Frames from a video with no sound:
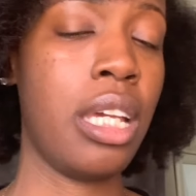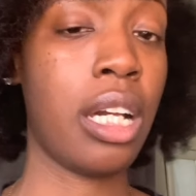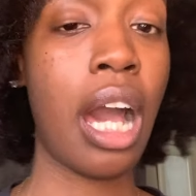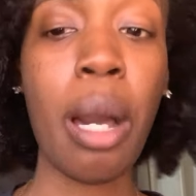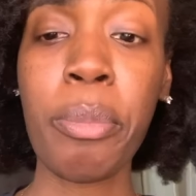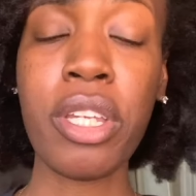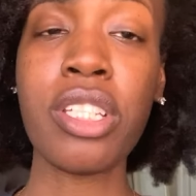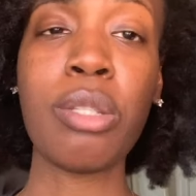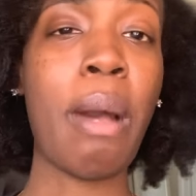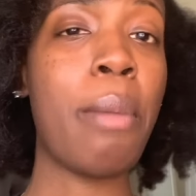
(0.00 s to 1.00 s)

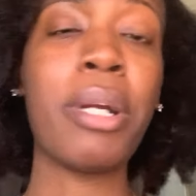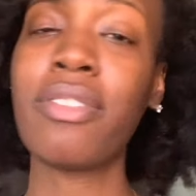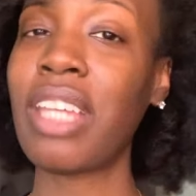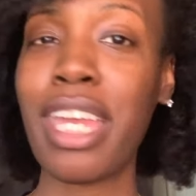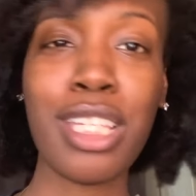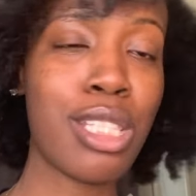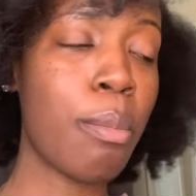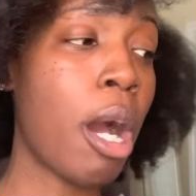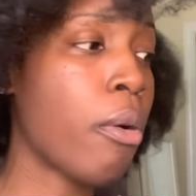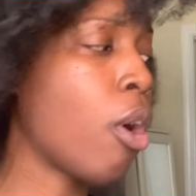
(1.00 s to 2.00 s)
accomplished. My birthday is
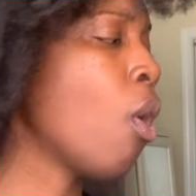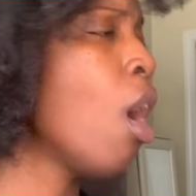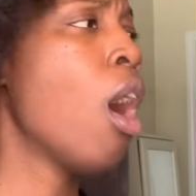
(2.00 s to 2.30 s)
tomorrow.